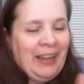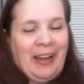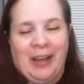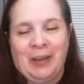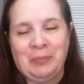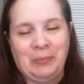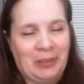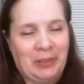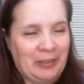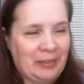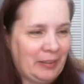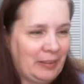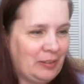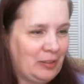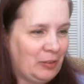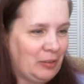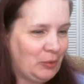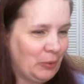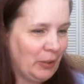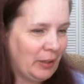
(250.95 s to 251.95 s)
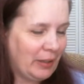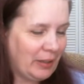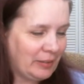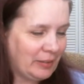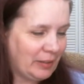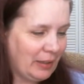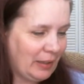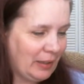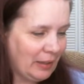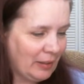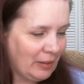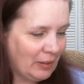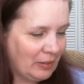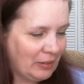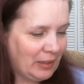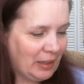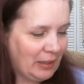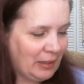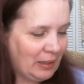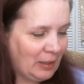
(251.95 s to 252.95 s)
I'm just such a dork because I get all
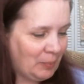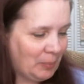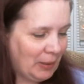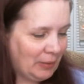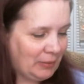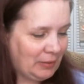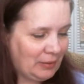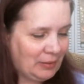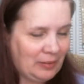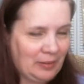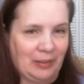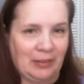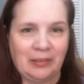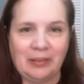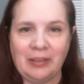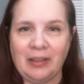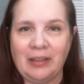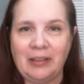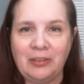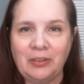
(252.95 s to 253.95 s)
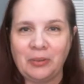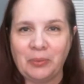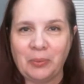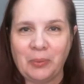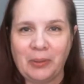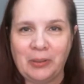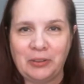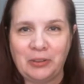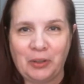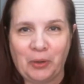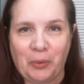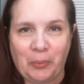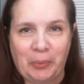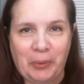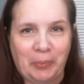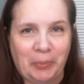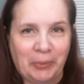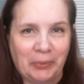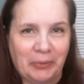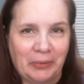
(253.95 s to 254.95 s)
giddy about these things and I just want to show
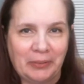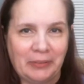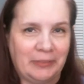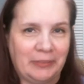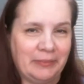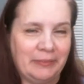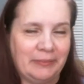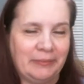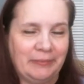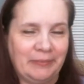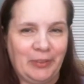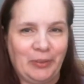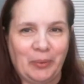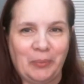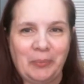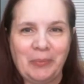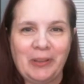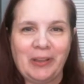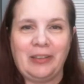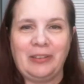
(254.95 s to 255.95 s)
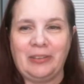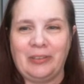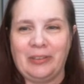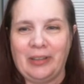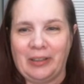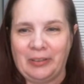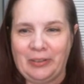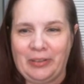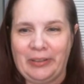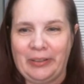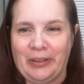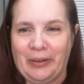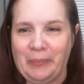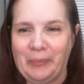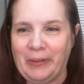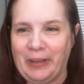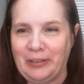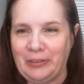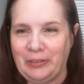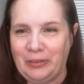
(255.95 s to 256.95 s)
people and so I'm glad you guys are here. I'm
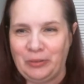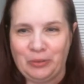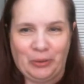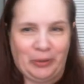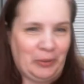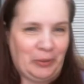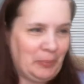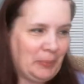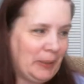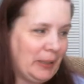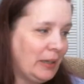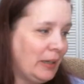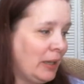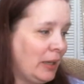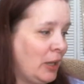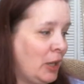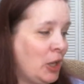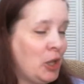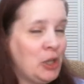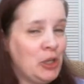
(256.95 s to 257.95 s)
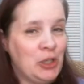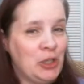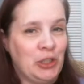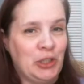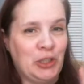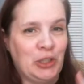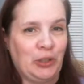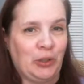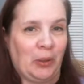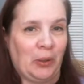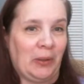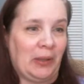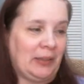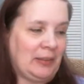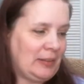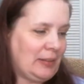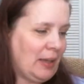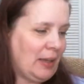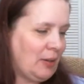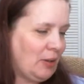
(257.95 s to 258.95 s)
glad you joined me. So
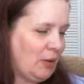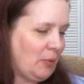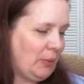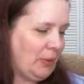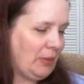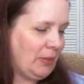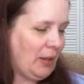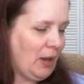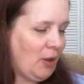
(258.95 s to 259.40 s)
let's get on with it.